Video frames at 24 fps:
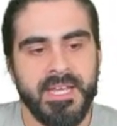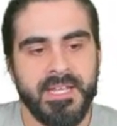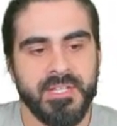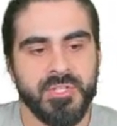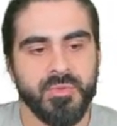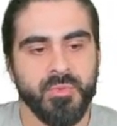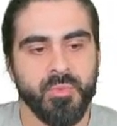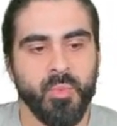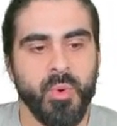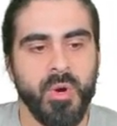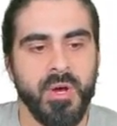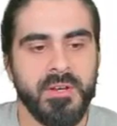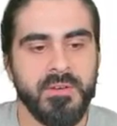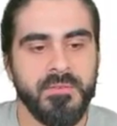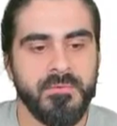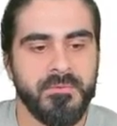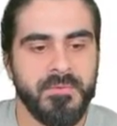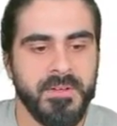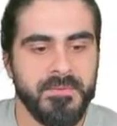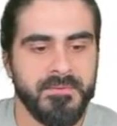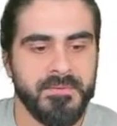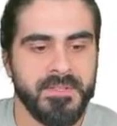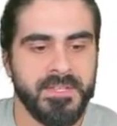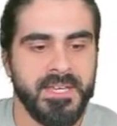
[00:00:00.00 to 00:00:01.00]
It's
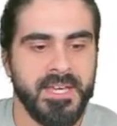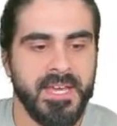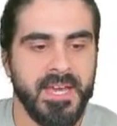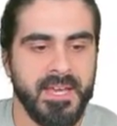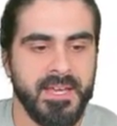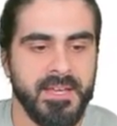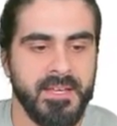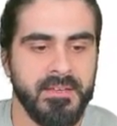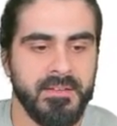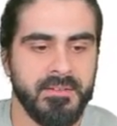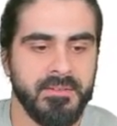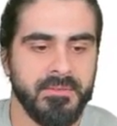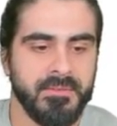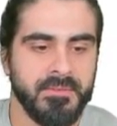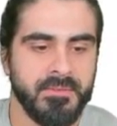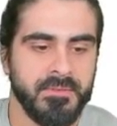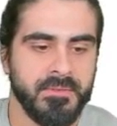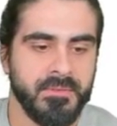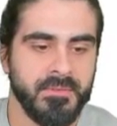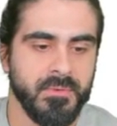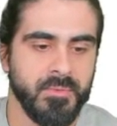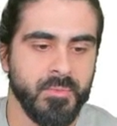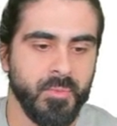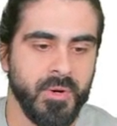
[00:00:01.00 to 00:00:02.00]
1/5 k,
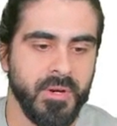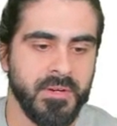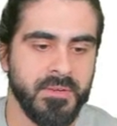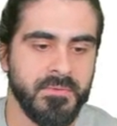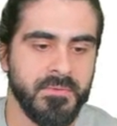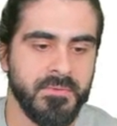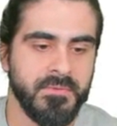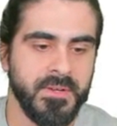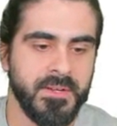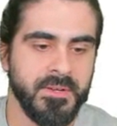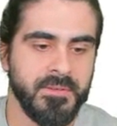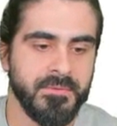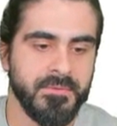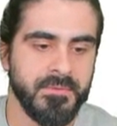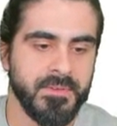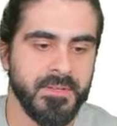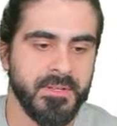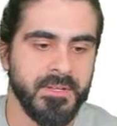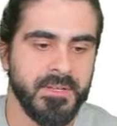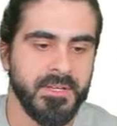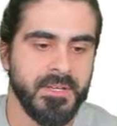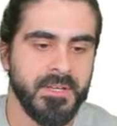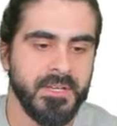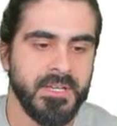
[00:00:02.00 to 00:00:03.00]
1/5
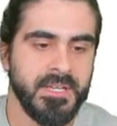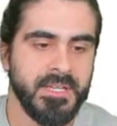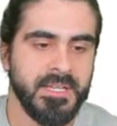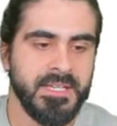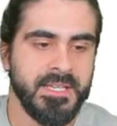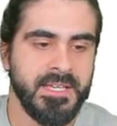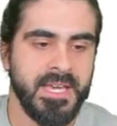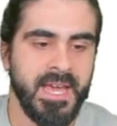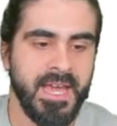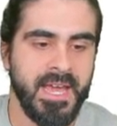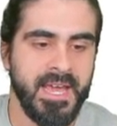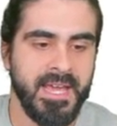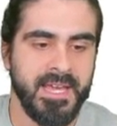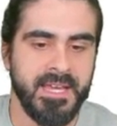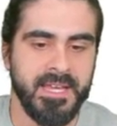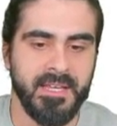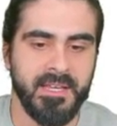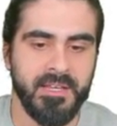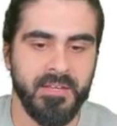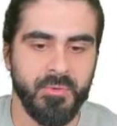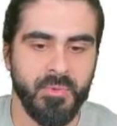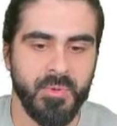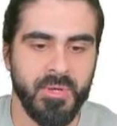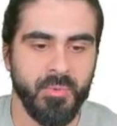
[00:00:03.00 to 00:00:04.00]

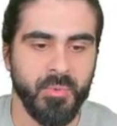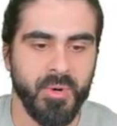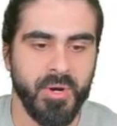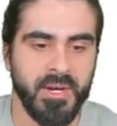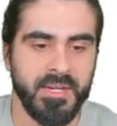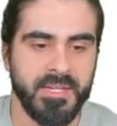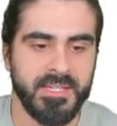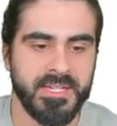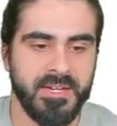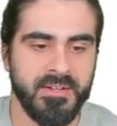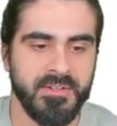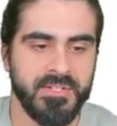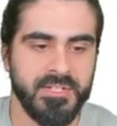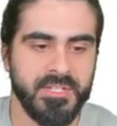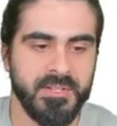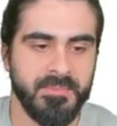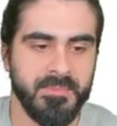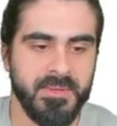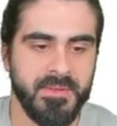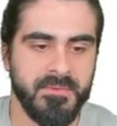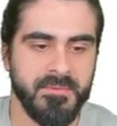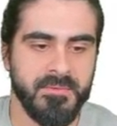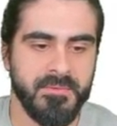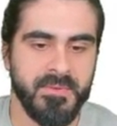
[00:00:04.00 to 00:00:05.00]
k, we worked out to
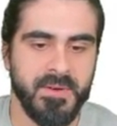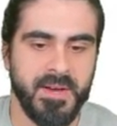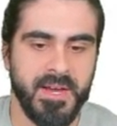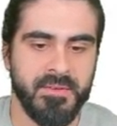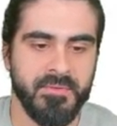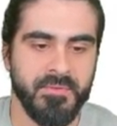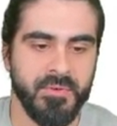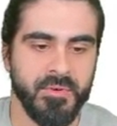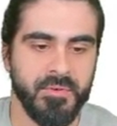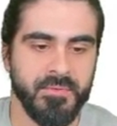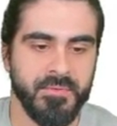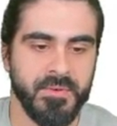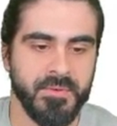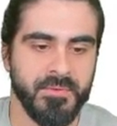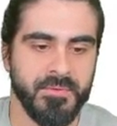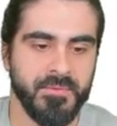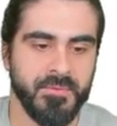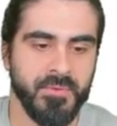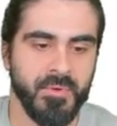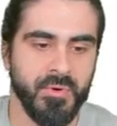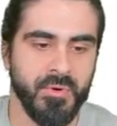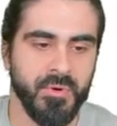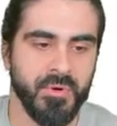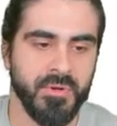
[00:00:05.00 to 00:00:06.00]
be 5 over
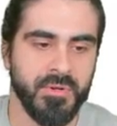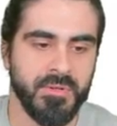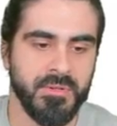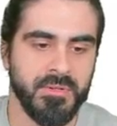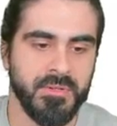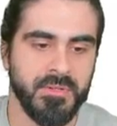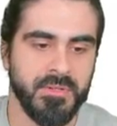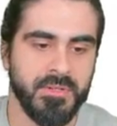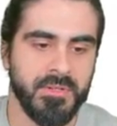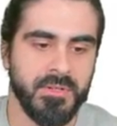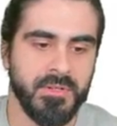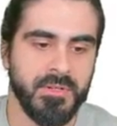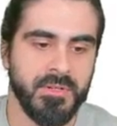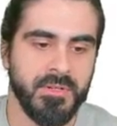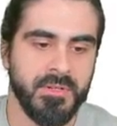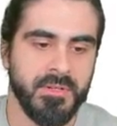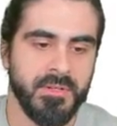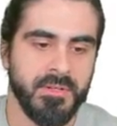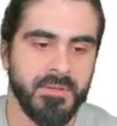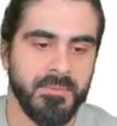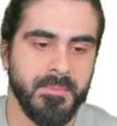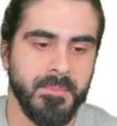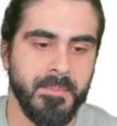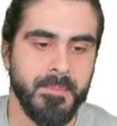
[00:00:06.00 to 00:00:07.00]
4,
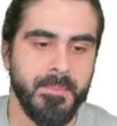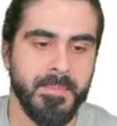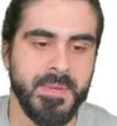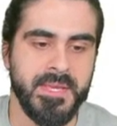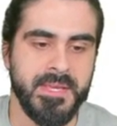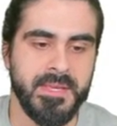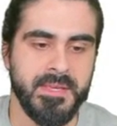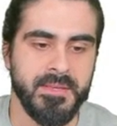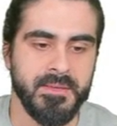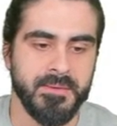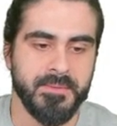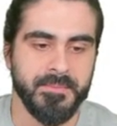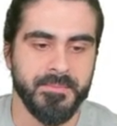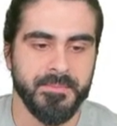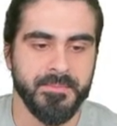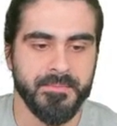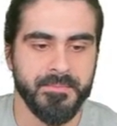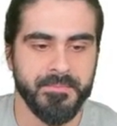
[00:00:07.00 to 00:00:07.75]
b.